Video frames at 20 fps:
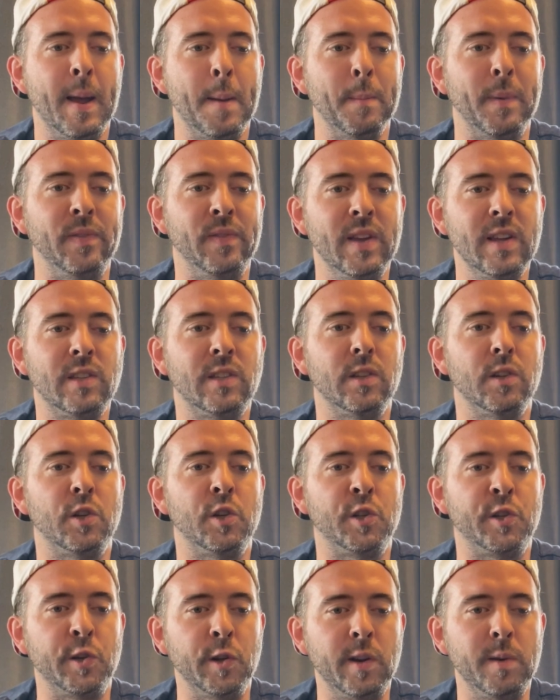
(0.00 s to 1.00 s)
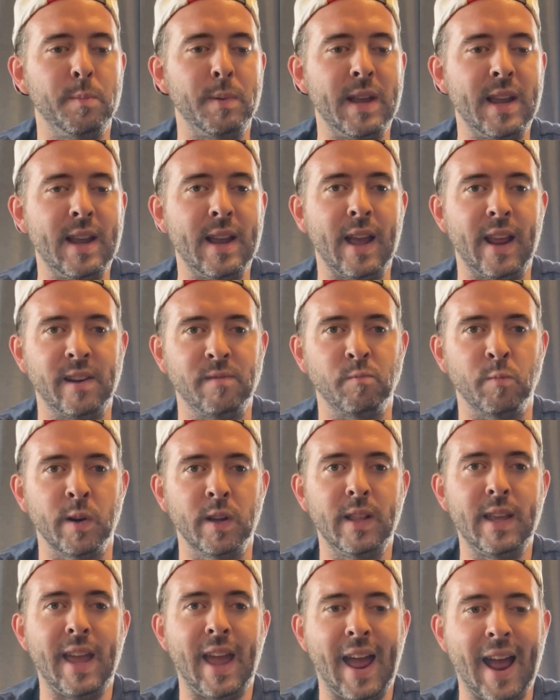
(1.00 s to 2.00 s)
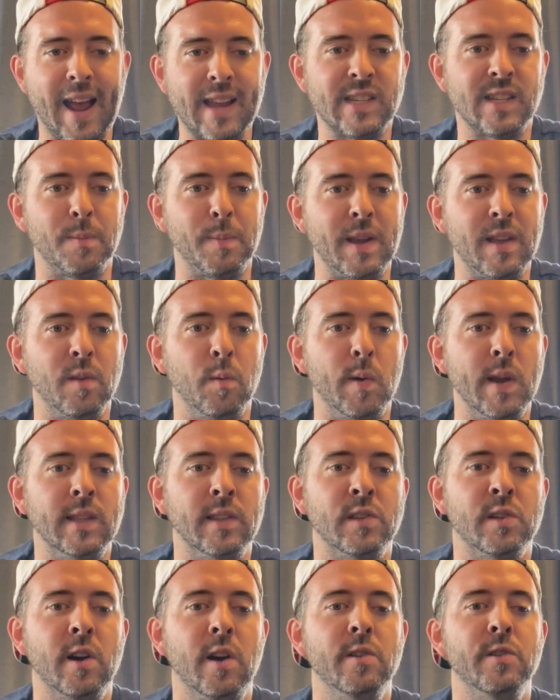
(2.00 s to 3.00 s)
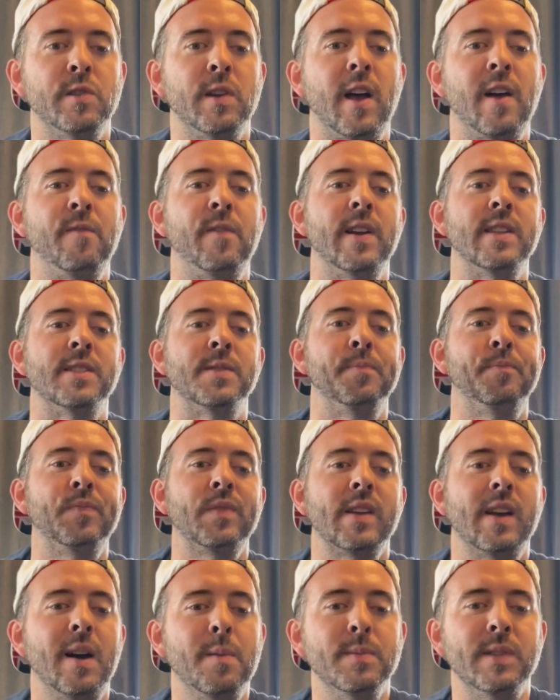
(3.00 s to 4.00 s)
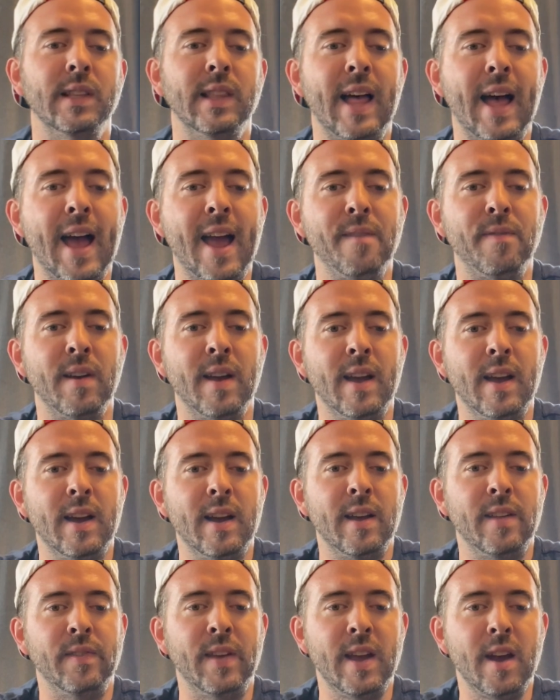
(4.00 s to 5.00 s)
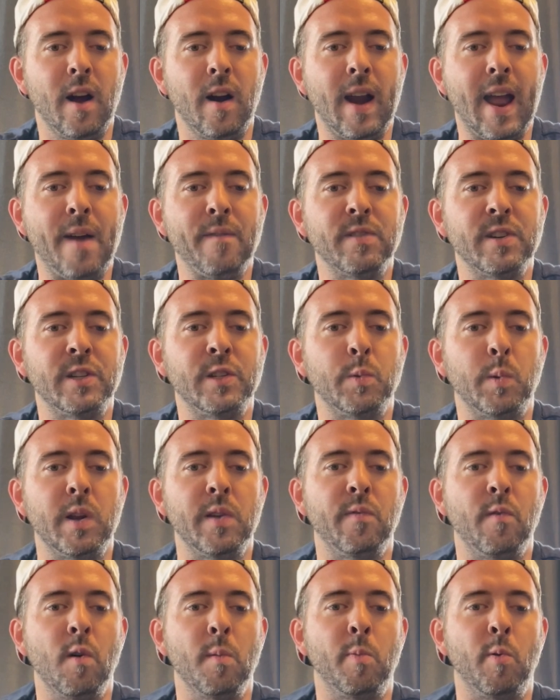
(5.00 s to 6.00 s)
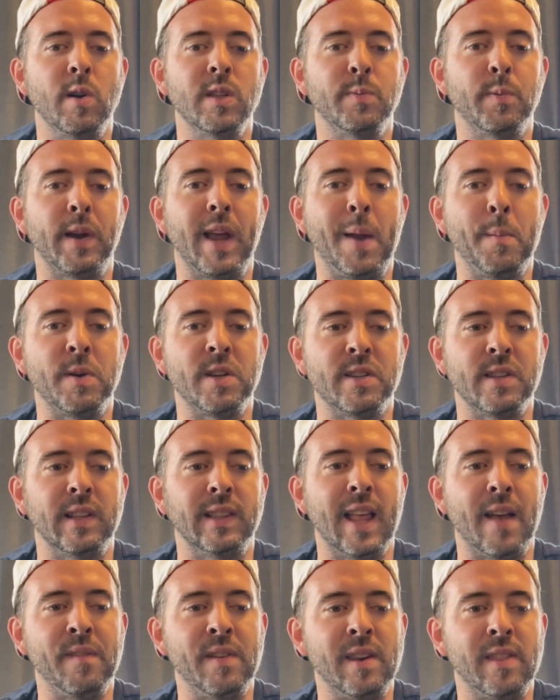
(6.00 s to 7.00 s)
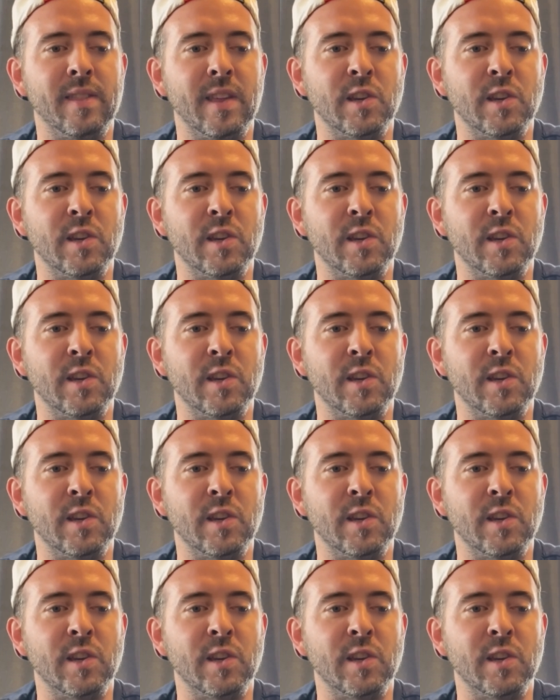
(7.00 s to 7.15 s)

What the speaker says: But this should be, and really has to be, the week the Chargers offense comes alive. They are averaging 24 points per game, which is 11th.